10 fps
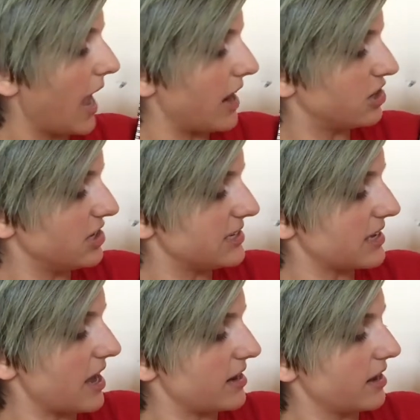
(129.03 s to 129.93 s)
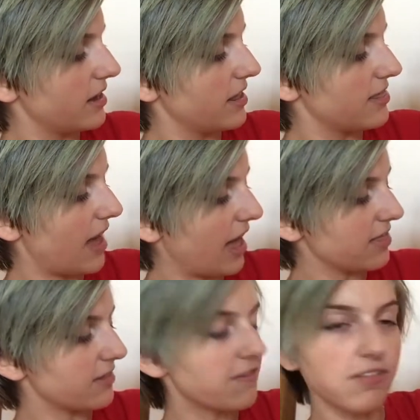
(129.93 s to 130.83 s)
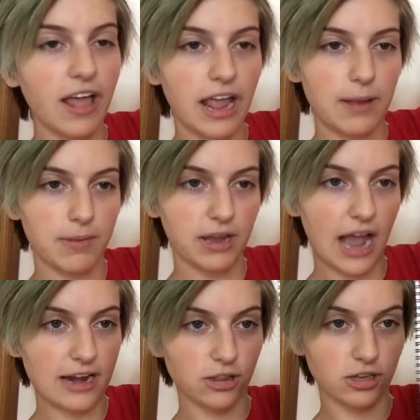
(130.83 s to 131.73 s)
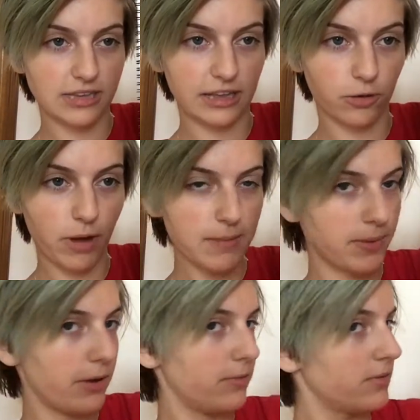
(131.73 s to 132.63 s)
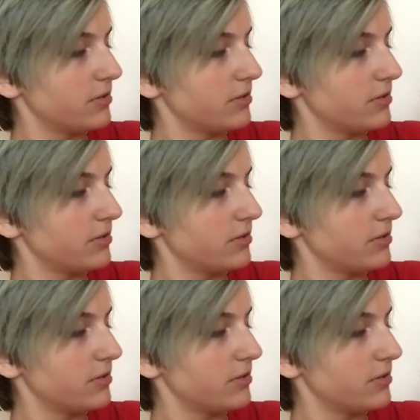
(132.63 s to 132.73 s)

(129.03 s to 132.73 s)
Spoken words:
And she said that the flame kind of looked like a rainbow.